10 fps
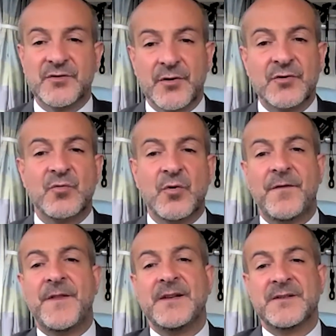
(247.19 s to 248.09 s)
So those are
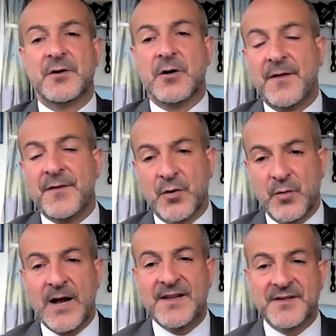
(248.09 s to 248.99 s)
all things that are on the
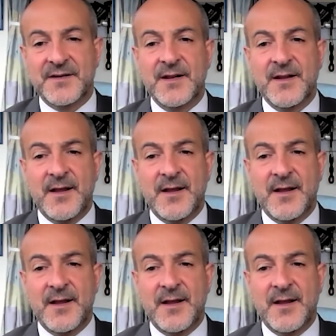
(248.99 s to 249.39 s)
horizon,